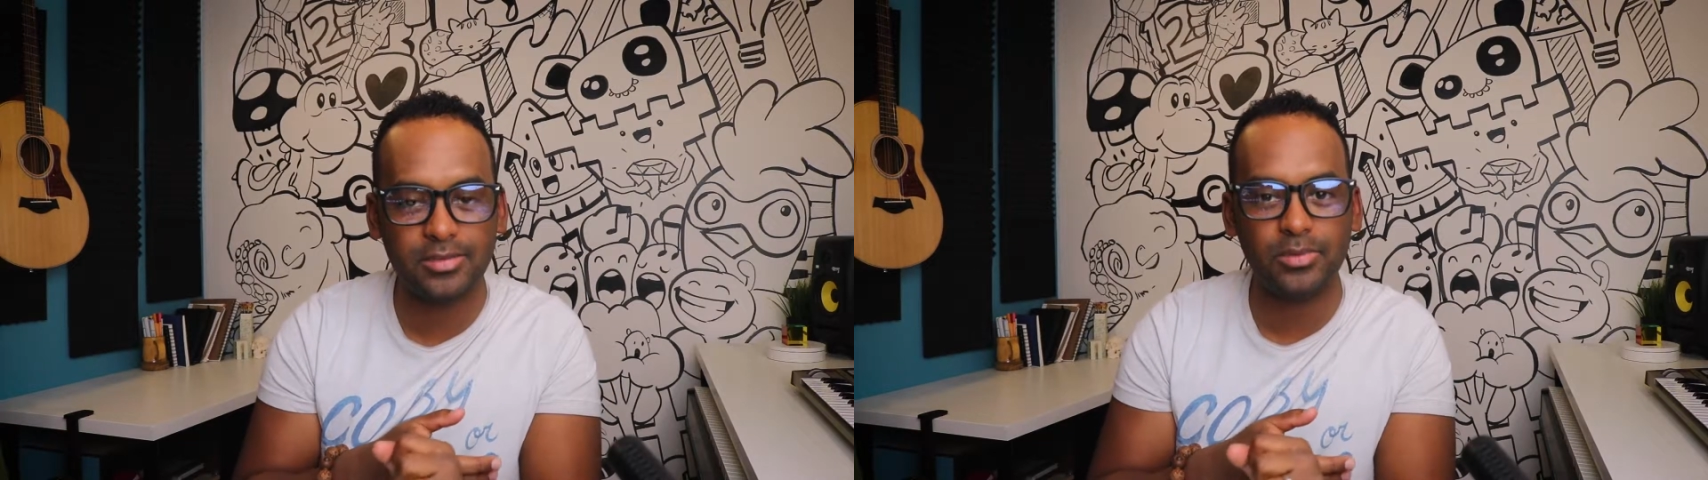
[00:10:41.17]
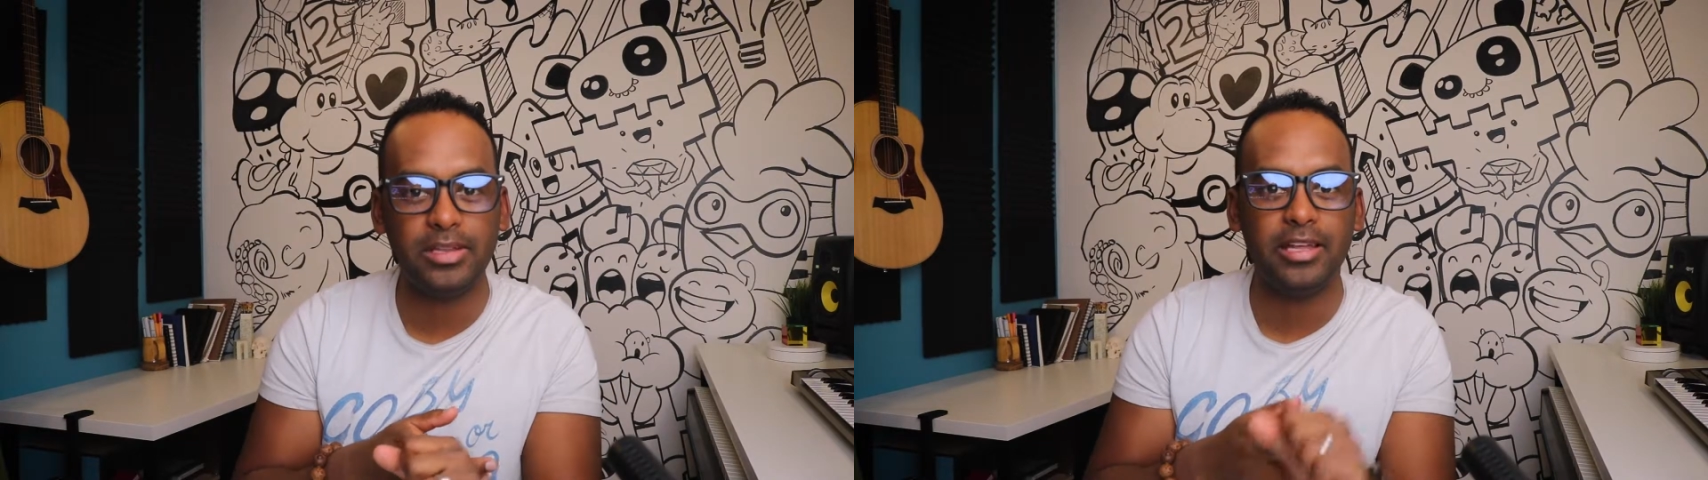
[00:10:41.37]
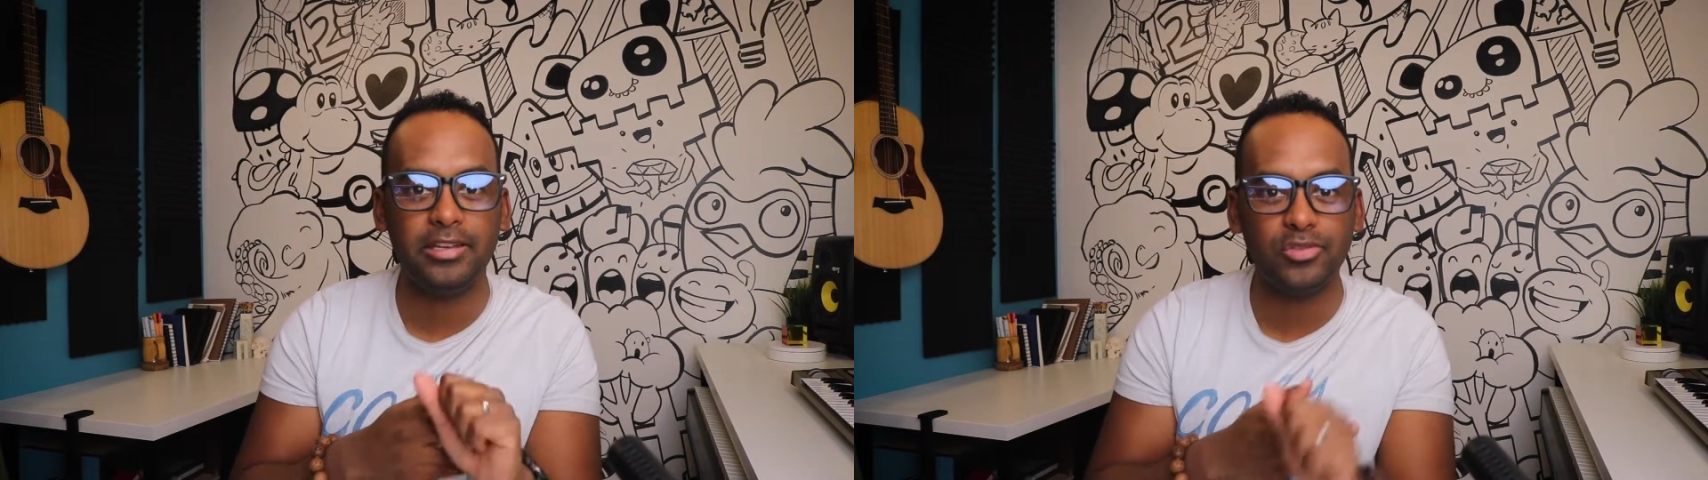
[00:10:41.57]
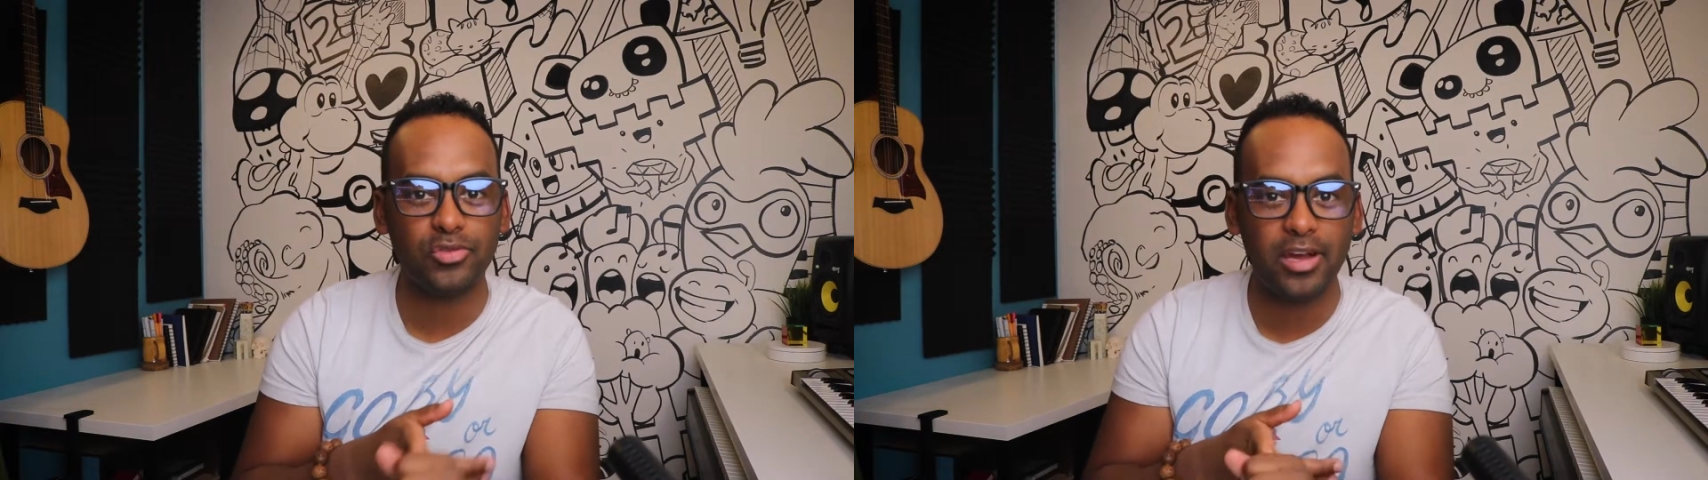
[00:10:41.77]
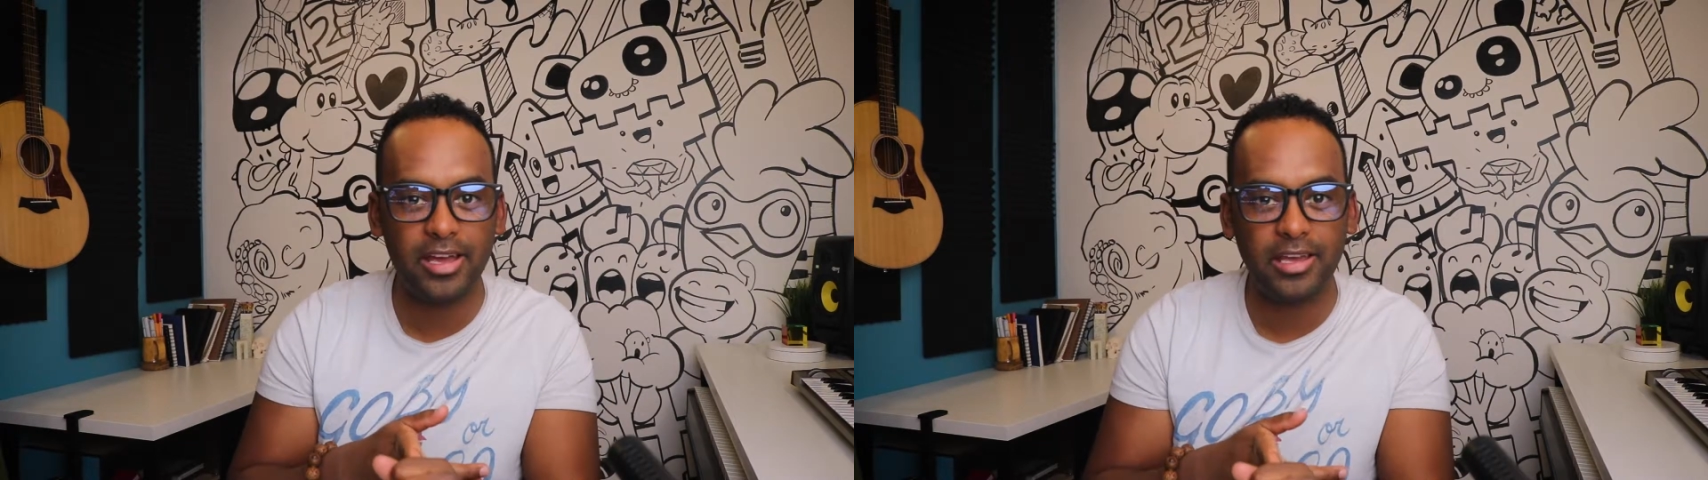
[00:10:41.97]
we let it
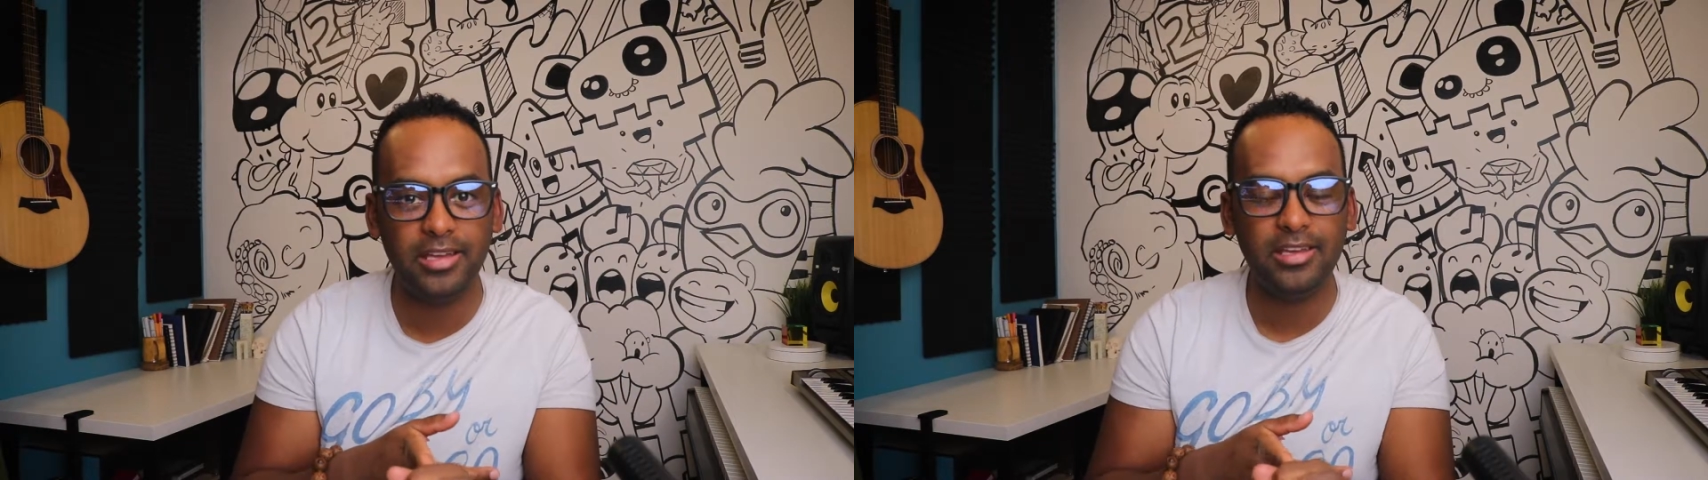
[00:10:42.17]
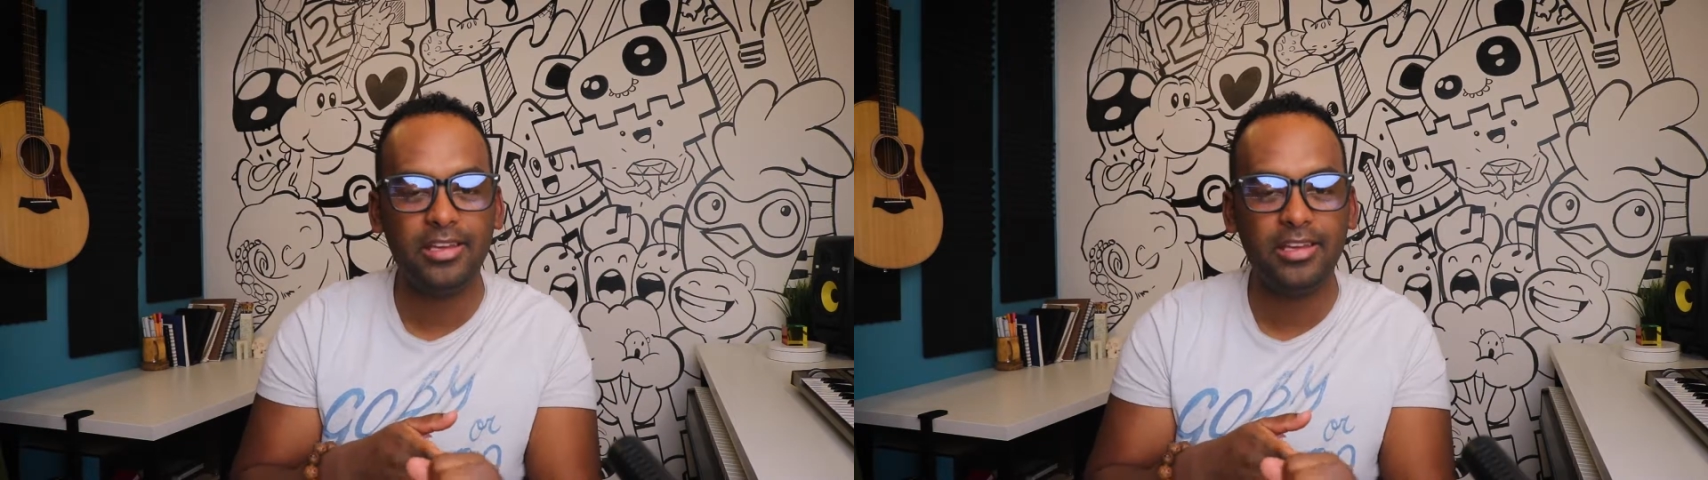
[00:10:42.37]
dry,